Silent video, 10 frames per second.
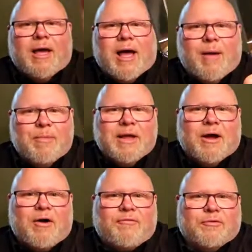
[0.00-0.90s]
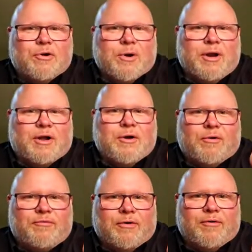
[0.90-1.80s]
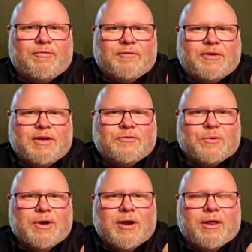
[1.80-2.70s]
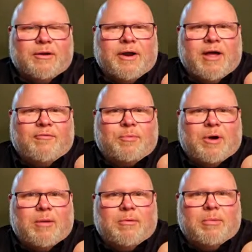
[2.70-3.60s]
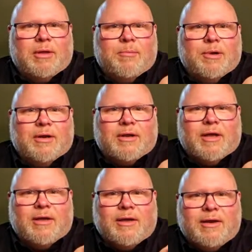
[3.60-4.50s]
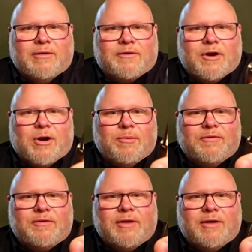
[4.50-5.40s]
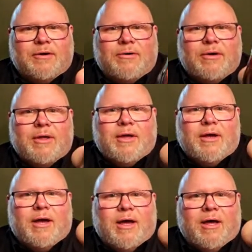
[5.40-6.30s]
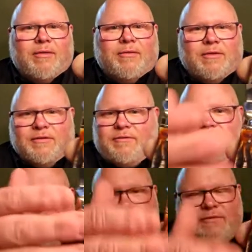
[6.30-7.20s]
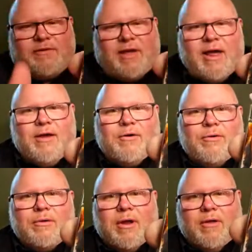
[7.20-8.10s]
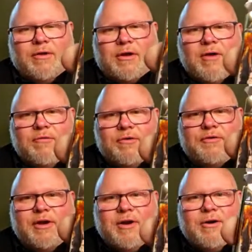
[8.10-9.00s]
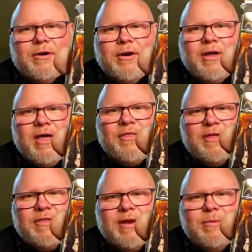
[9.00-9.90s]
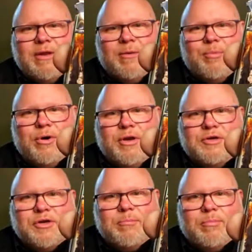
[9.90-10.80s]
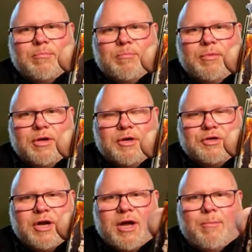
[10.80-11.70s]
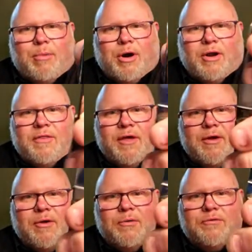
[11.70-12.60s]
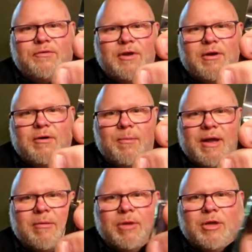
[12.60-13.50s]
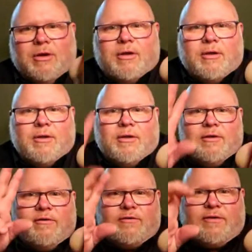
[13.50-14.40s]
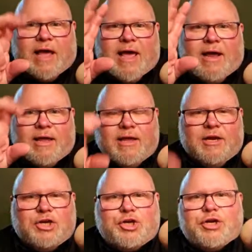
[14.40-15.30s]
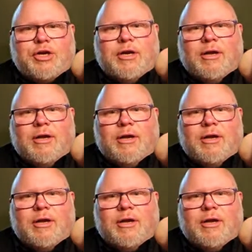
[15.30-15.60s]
I'm being awful critical for a $15, $20 knife probably, but it is carbon steel. The scale, the covers here, I think they did a pretty good job burning those, to make them look stag-ish.